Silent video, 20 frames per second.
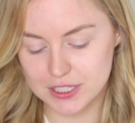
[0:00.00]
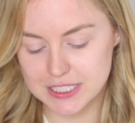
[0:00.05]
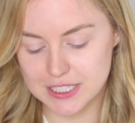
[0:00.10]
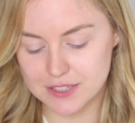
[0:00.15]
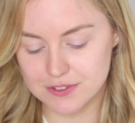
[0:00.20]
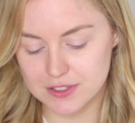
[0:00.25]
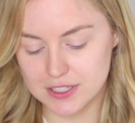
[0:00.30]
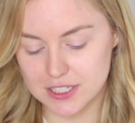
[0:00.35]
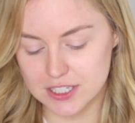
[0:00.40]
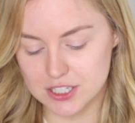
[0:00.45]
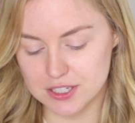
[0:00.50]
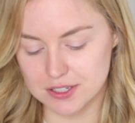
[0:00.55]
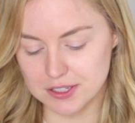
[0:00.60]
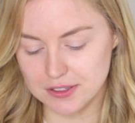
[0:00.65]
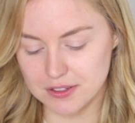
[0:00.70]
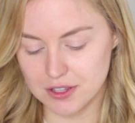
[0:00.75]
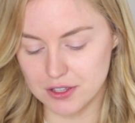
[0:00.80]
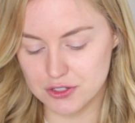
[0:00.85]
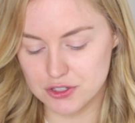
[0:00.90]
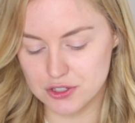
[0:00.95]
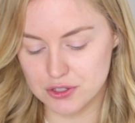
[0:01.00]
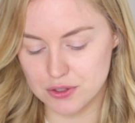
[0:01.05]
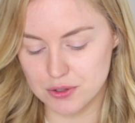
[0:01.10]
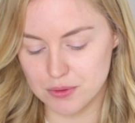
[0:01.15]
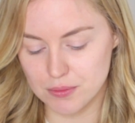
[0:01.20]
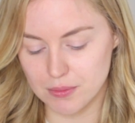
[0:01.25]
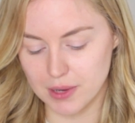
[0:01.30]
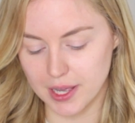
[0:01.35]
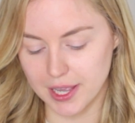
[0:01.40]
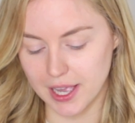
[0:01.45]
definition
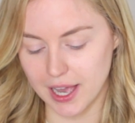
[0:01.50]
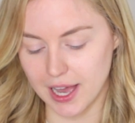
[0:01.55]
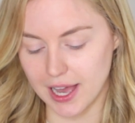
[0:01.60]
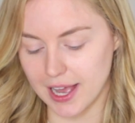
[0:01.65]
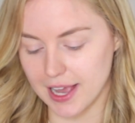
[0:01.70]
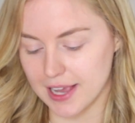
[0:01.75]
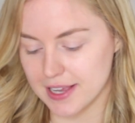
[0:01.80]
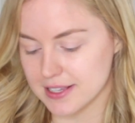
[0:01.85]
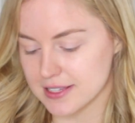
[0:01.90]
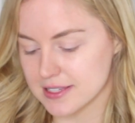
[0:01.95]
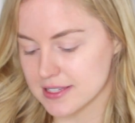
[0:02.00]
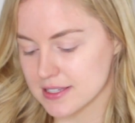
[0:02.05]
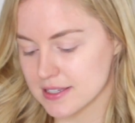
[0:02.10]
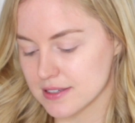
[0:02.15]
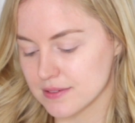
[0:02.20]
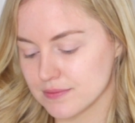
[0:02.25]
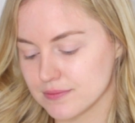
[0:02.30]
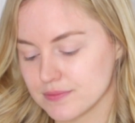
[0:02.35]
to my eyes.